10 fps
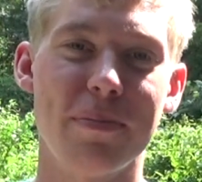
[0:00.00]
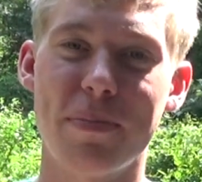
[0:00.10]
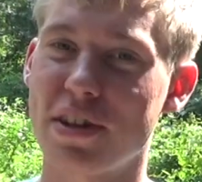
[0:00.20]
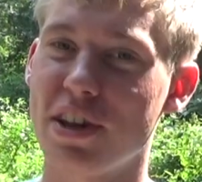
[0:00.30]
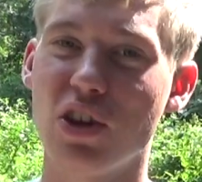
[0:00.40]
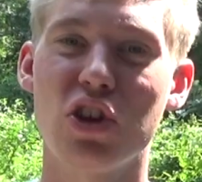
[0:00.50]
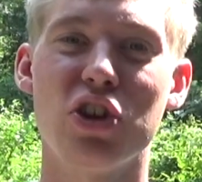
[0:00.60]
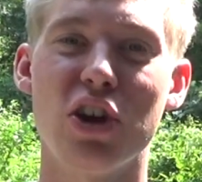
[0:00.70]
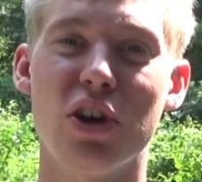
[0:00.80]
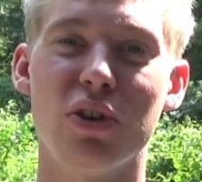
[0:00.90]
Best thing you
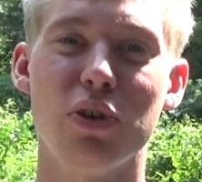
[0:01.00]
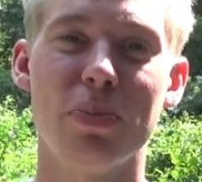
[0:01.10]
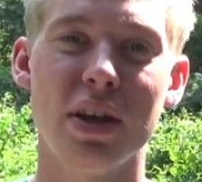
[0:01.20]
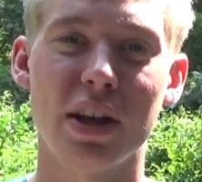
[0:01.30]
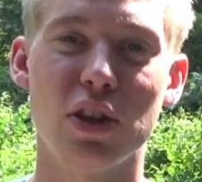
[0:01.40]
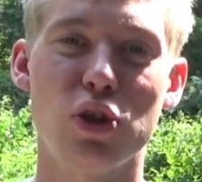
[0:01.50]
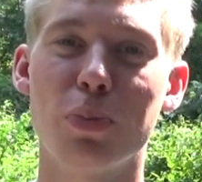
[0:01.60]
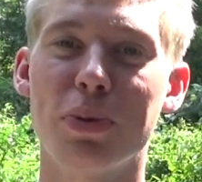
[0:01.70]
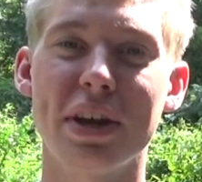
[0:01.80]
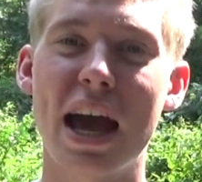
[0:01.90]
can do. You'd be like the
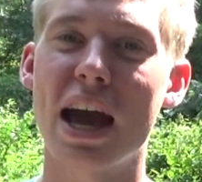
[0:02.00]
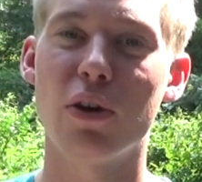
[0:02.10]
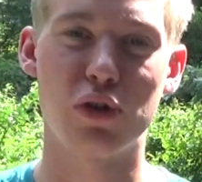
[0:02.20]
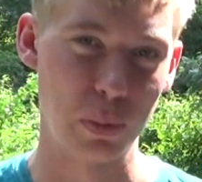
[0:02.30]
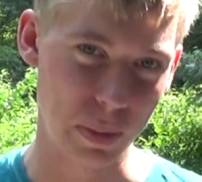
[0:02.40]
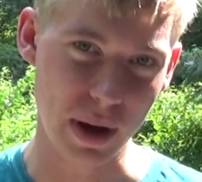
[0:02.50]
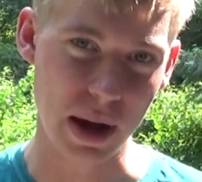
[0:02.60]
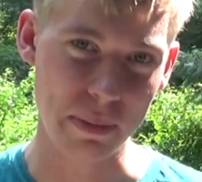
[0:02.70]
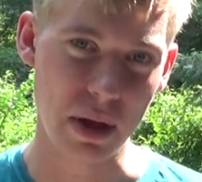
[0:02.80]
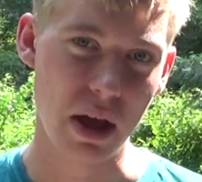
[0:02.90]
super dad or the super
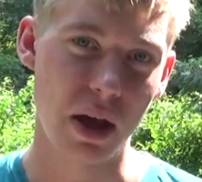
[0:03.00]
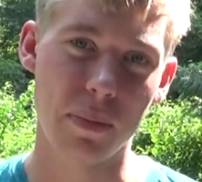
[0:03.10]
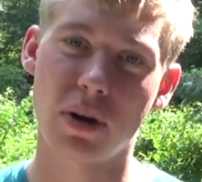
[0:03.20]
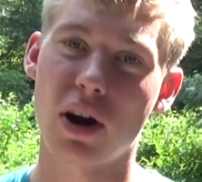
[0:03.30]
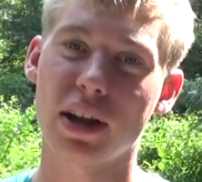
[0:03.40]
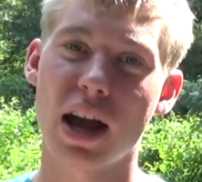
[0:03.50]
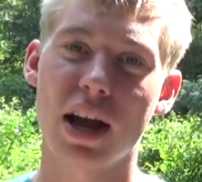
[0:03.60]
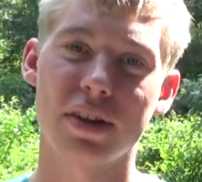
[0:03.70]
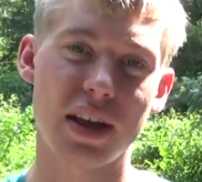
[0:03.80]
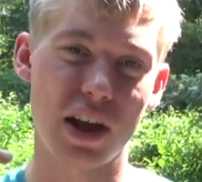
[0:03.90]
mom. But all right,
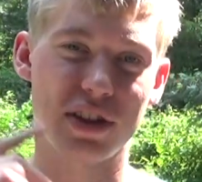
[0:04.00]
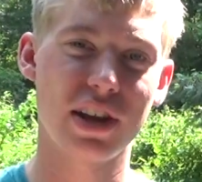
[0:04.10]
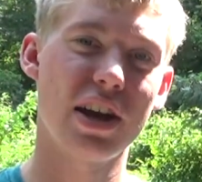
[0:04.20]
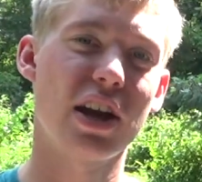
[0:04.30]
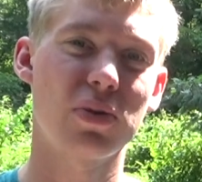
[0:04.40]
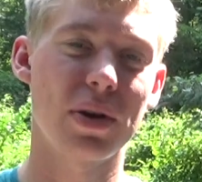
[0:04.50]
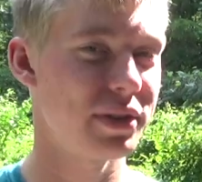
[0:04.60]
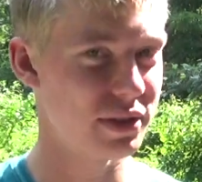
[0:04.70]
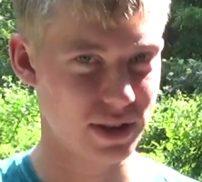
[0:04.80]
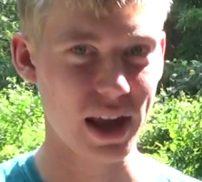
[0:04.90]
guys, I'll see you in the next one.
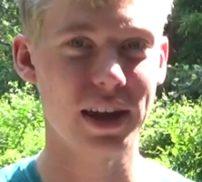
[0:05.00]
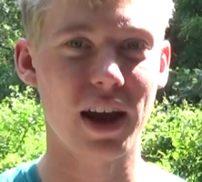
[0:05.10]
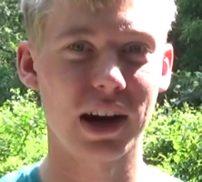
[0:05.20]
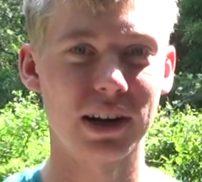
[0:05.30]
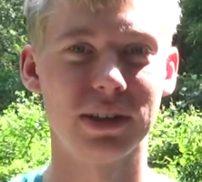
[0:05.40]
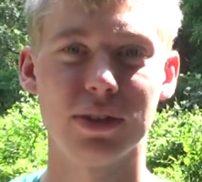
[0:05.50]
Take care.